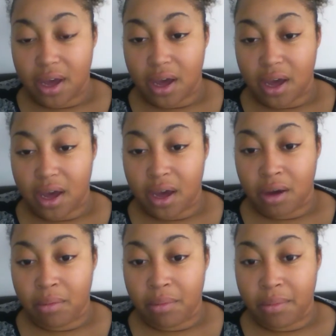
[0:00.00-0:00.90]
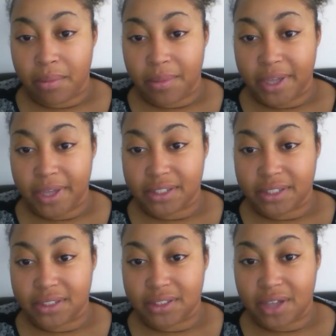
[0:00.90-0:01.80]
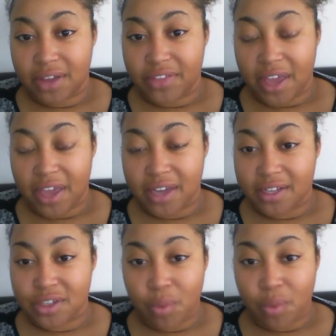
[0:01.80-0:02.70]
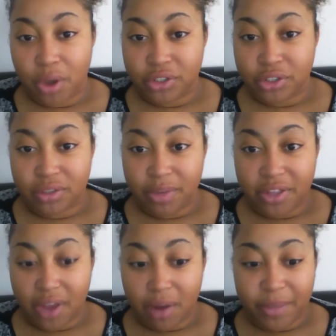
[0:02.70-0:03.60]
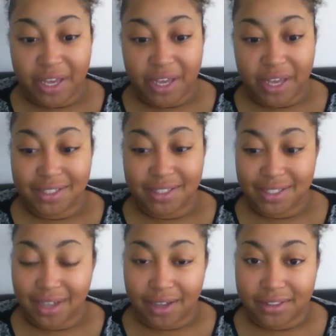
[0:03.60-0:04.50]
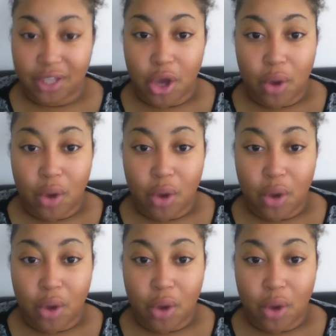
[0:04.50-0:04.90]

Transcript: Um, it's not that he doesn't want you to be there because he does.